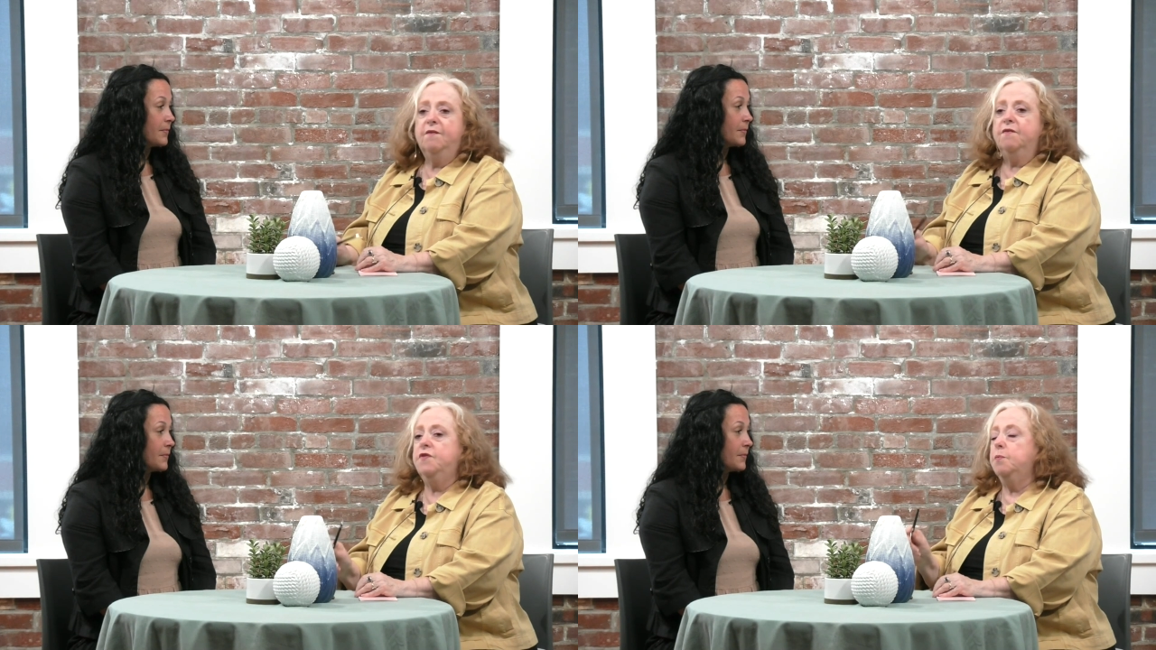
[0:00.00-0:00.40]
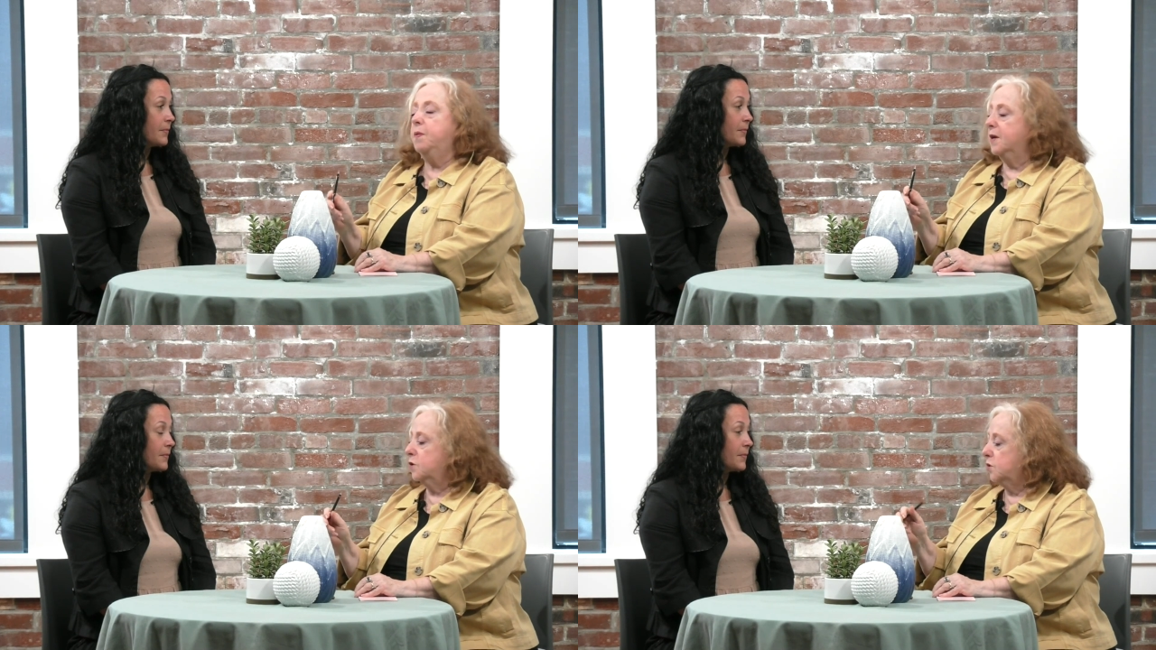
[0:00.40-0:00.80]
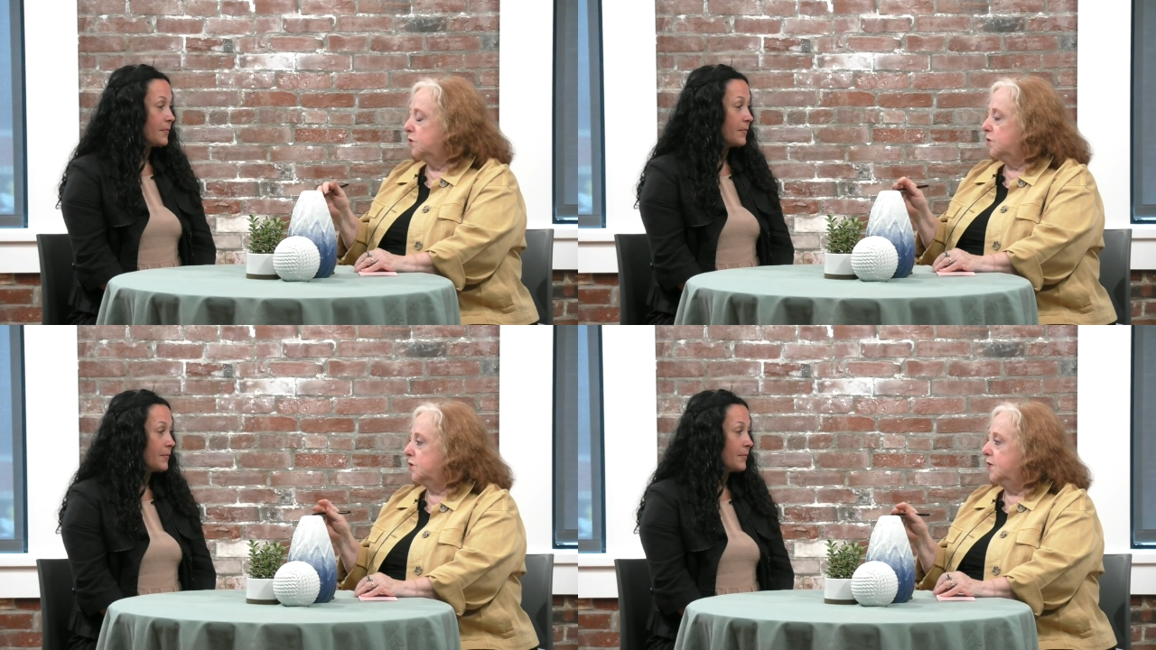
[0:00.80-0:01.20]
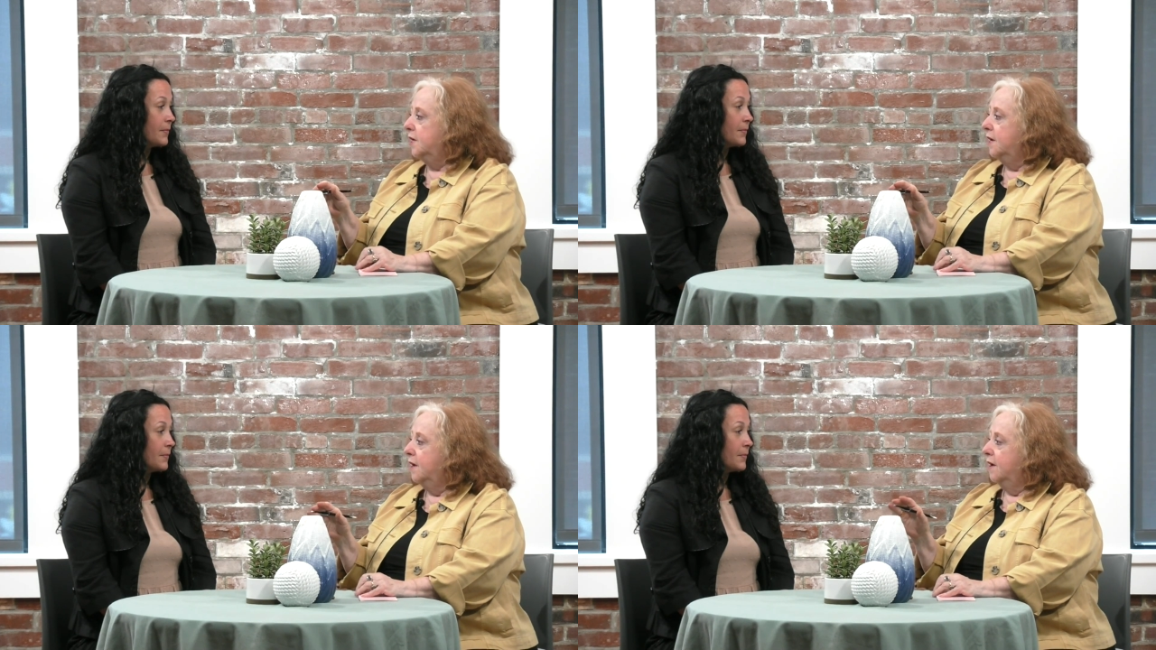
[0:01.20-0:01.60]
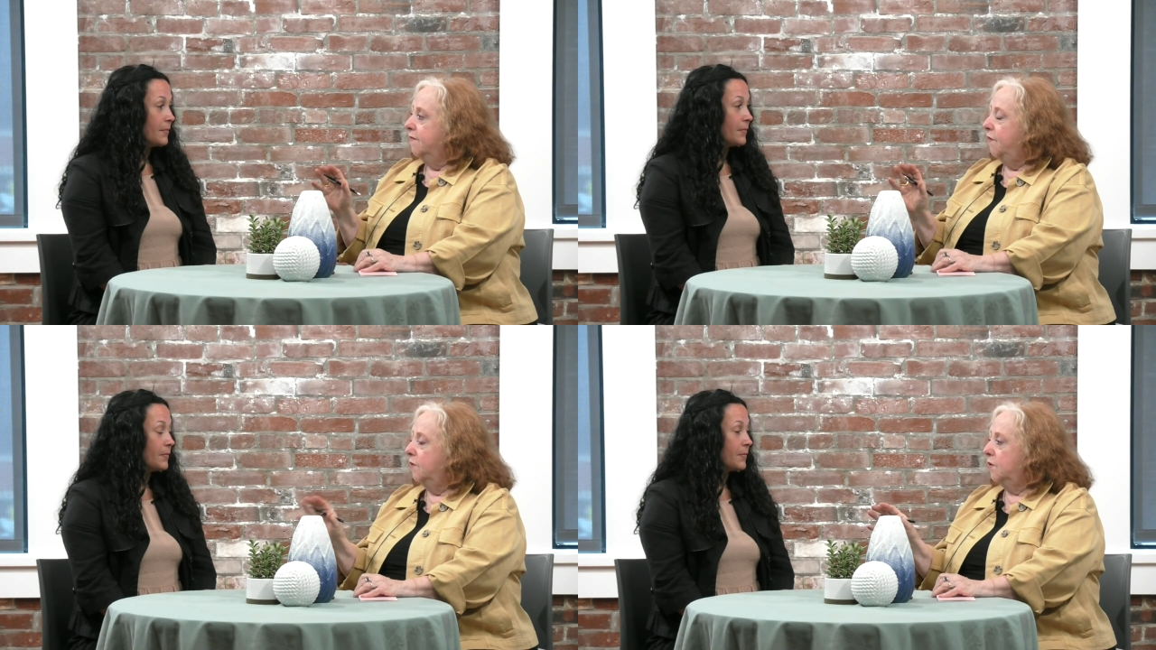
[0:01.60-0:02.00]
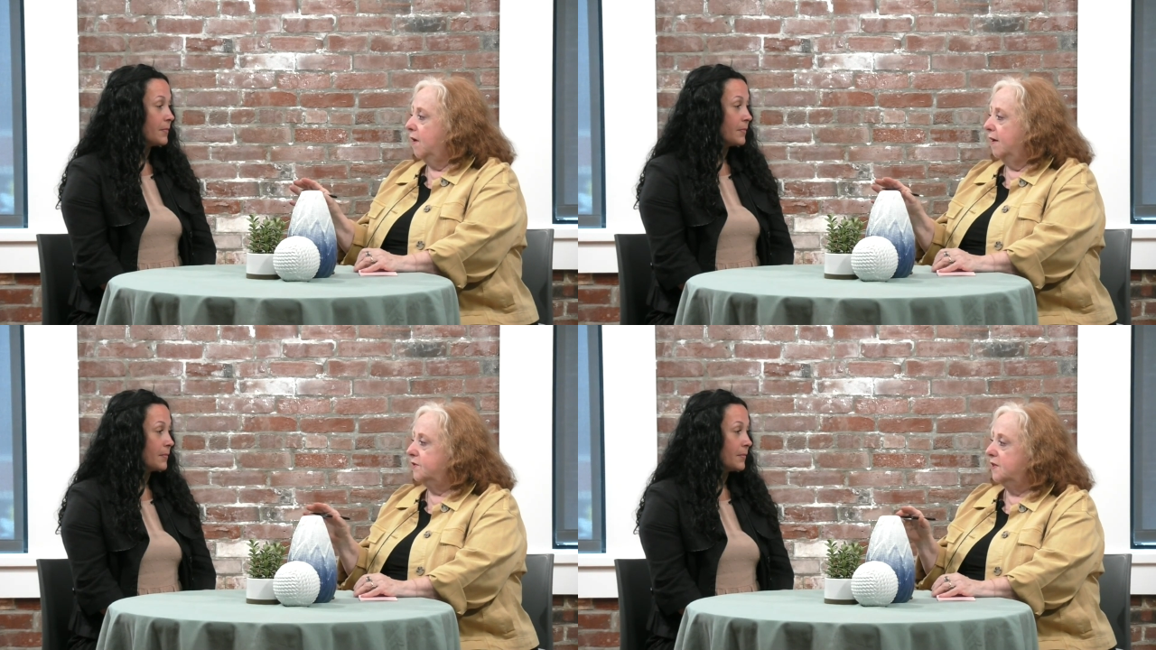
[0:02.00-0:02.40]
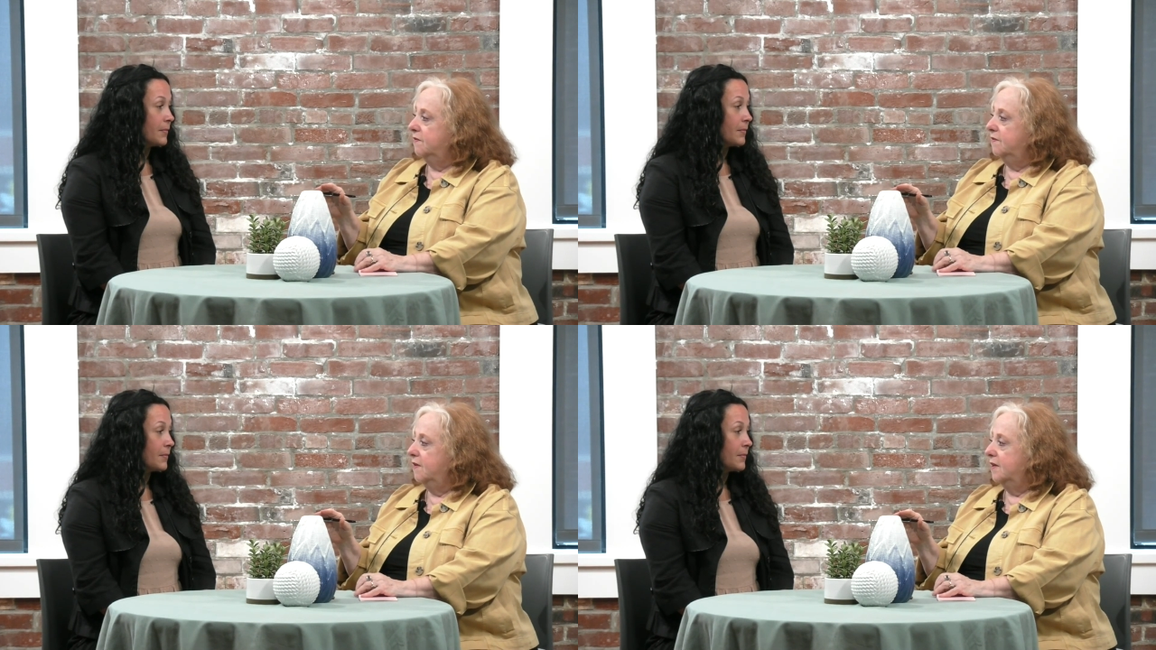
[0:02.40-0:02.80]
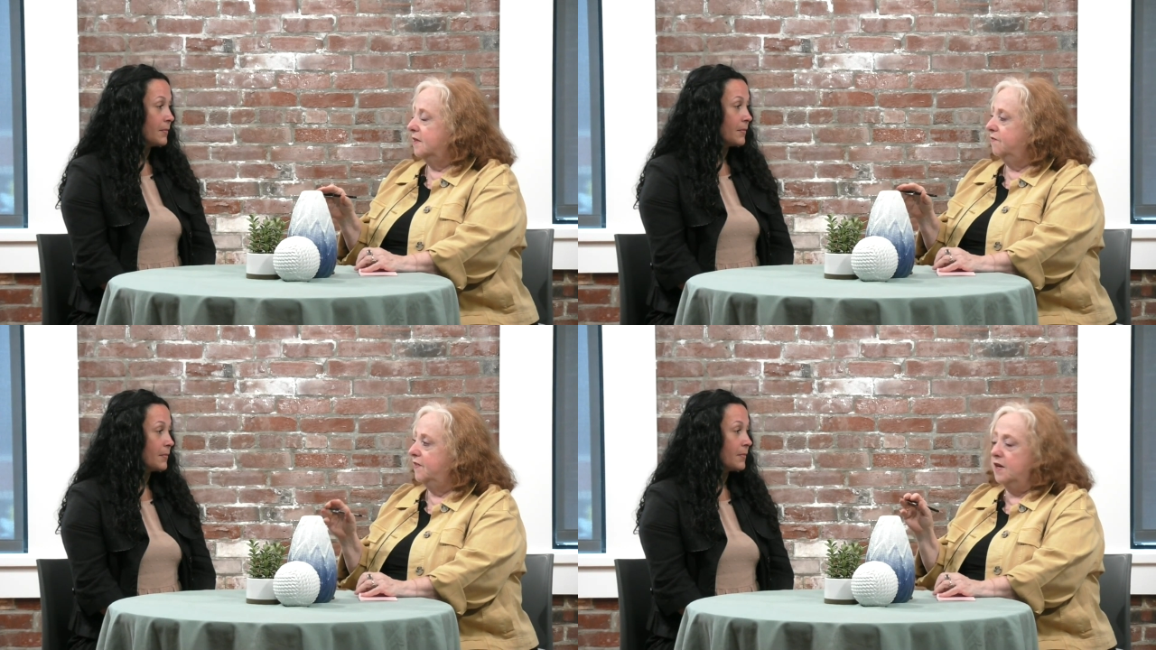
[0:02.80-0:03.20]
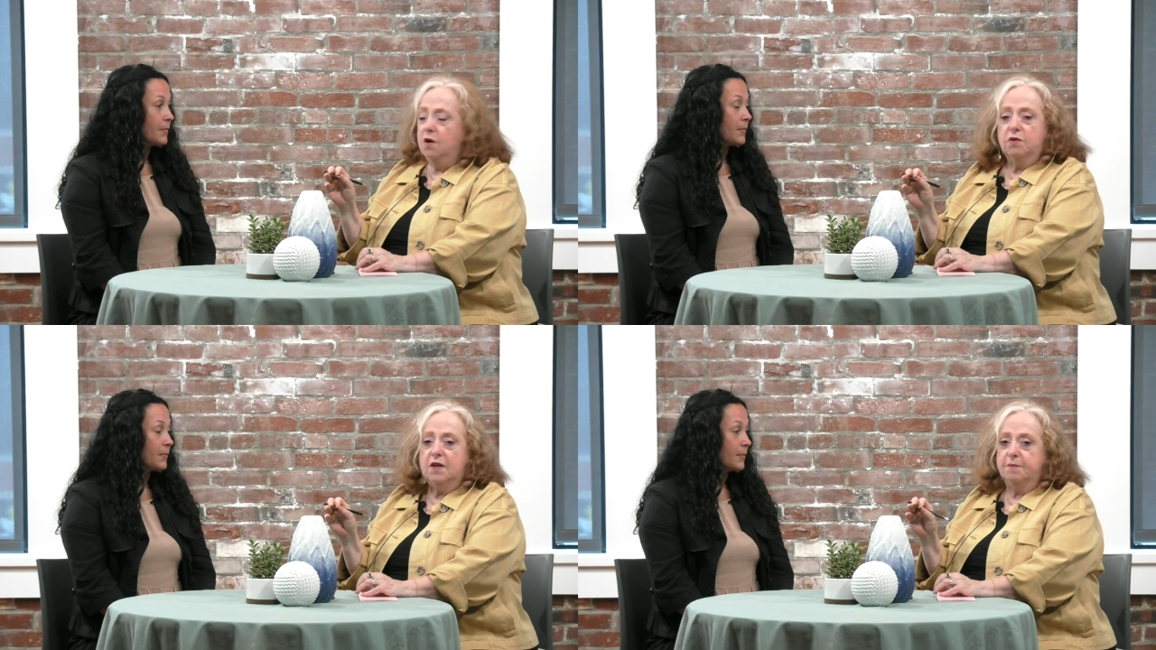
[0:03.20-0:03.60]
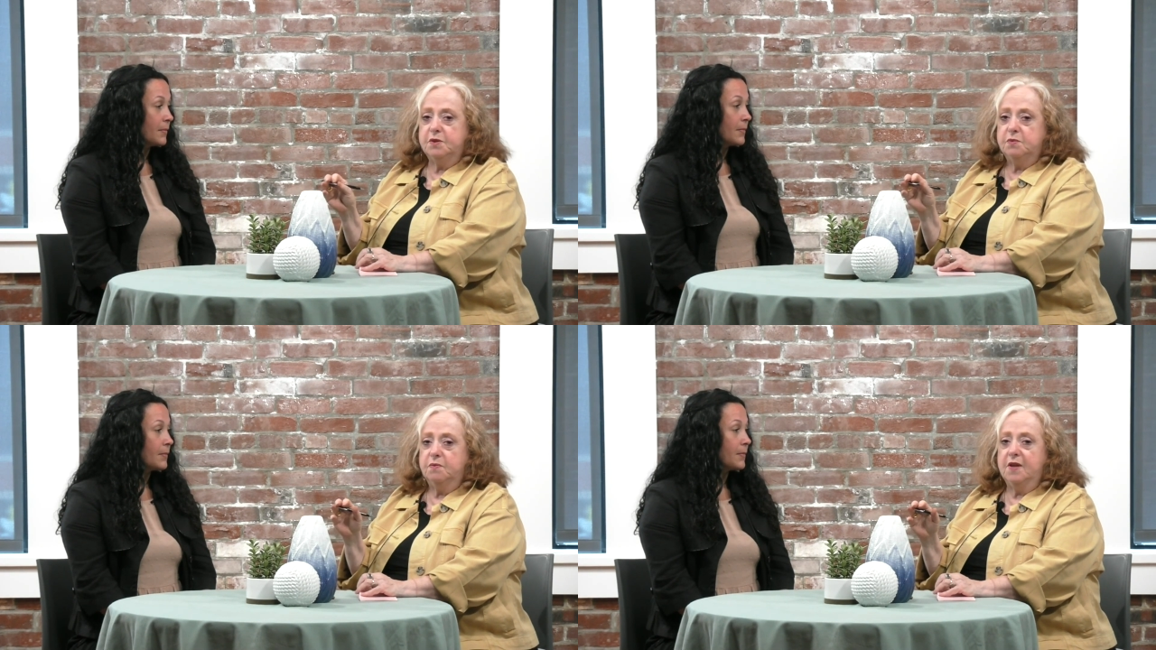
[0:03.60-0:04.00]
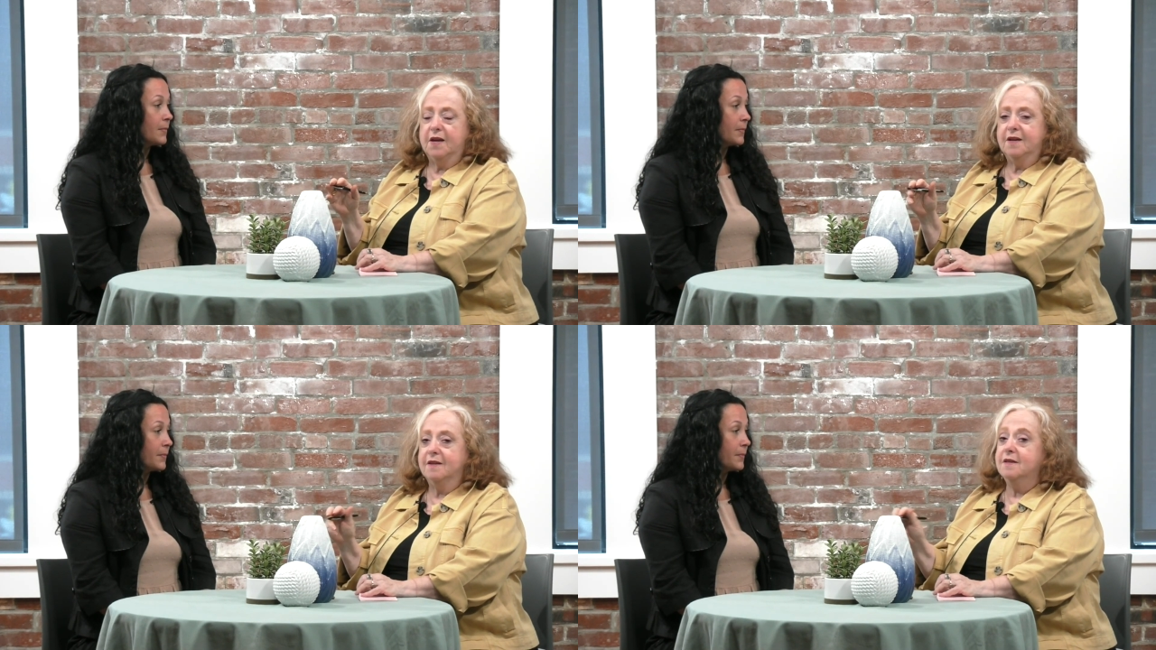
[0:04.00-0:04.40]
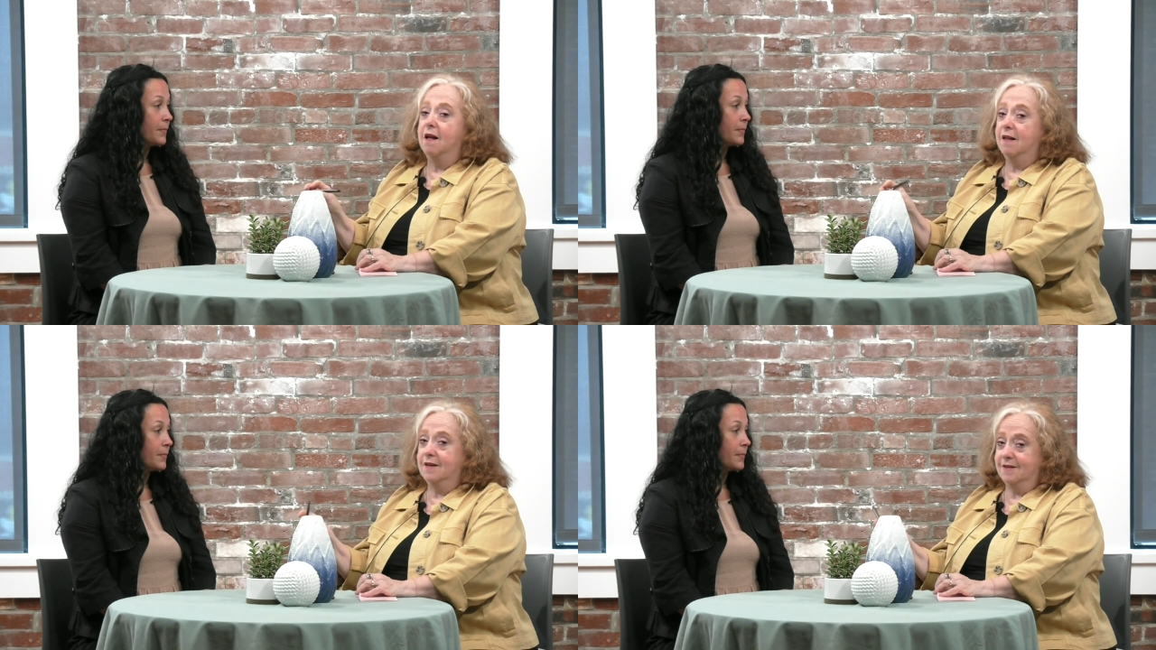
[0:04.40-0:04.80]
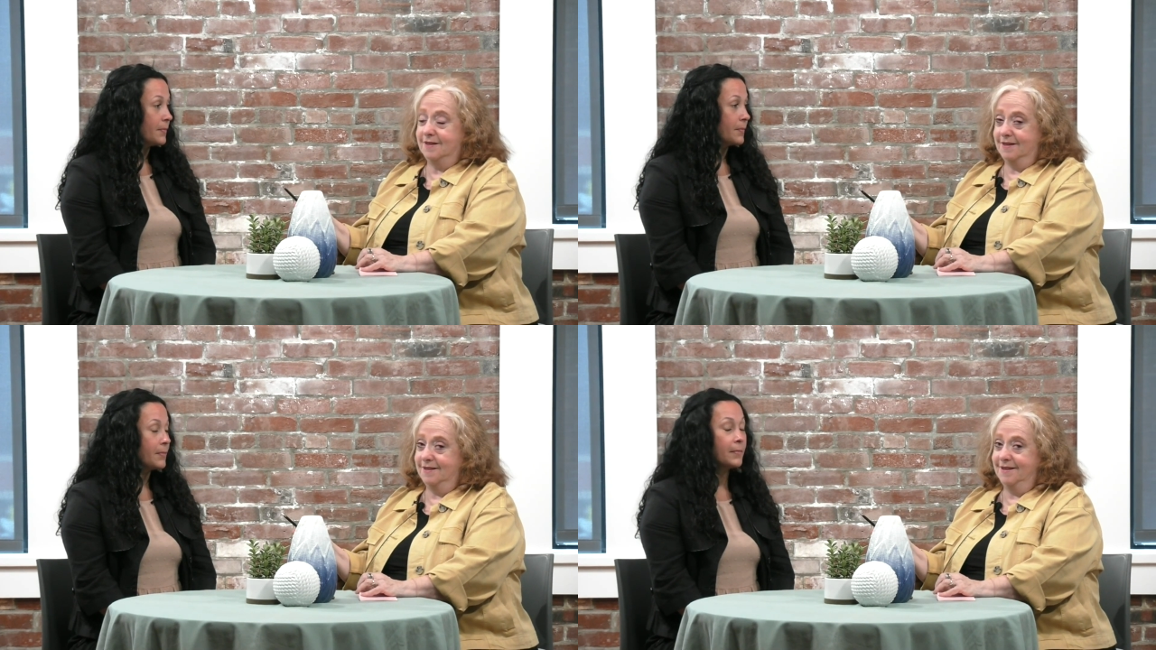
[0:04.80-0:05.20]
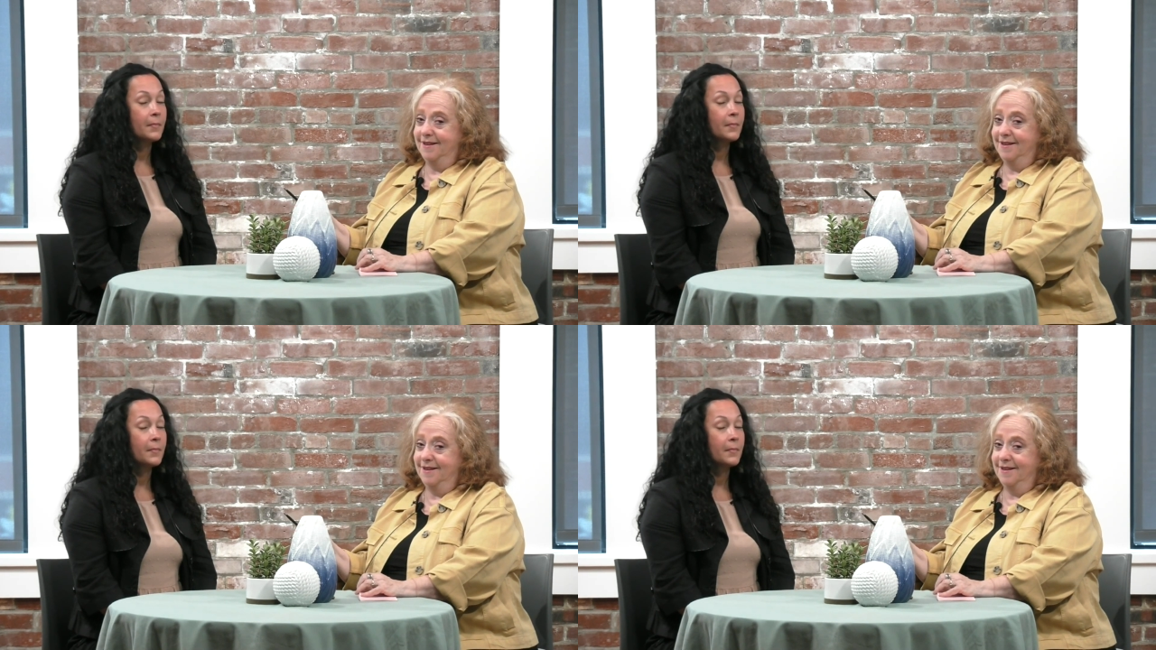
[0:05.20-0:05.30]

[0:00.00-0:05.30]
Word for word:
Speaker 1: a few pictures, photographs, and, and video clips that Natalia did